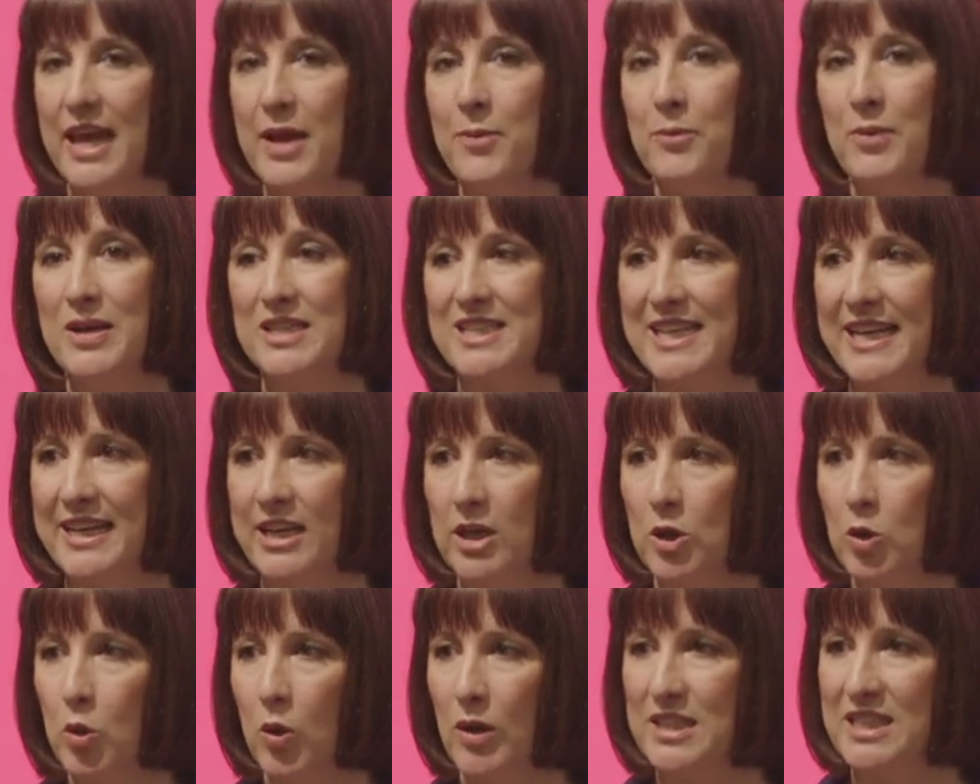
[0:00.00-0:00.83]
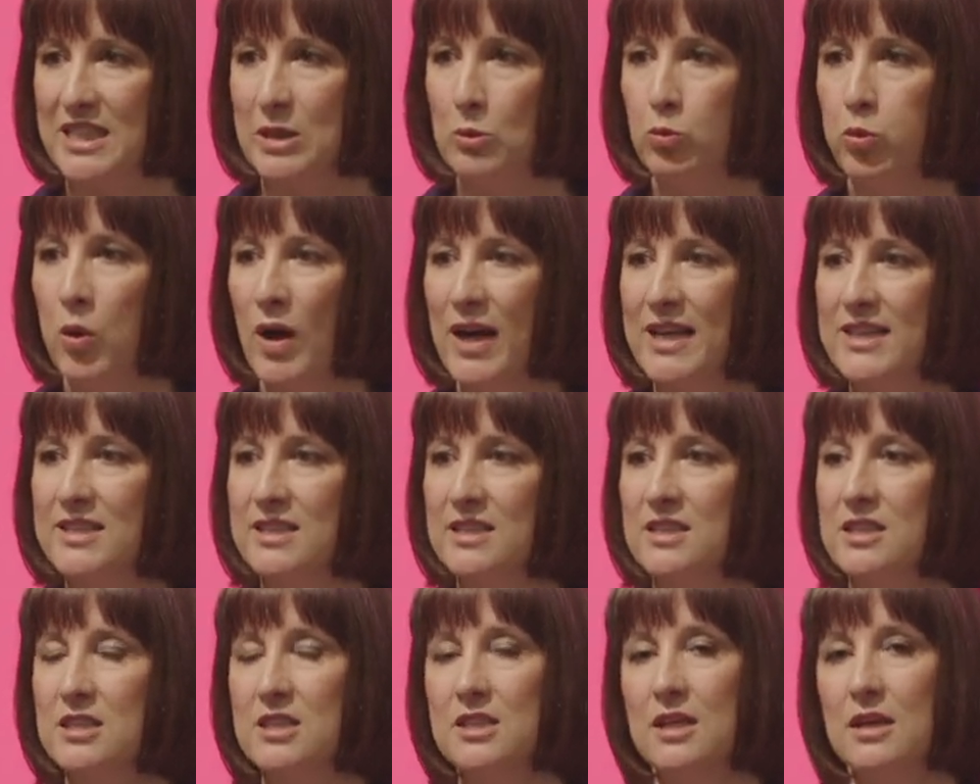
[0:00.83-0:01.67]
in which inequality
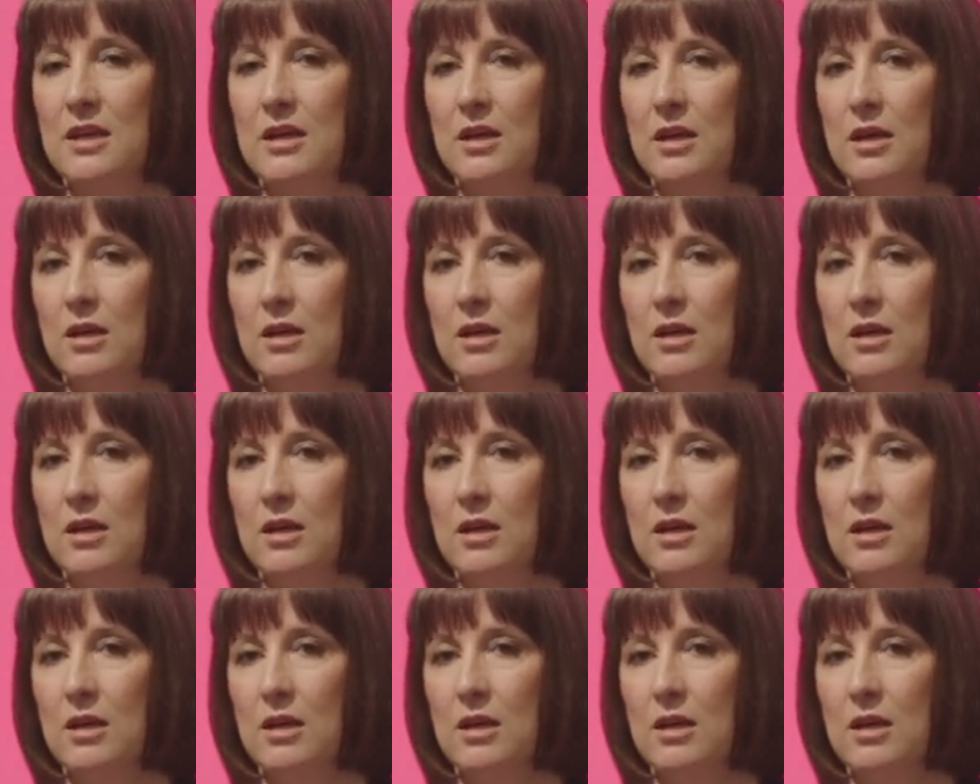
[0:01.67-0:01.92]
widens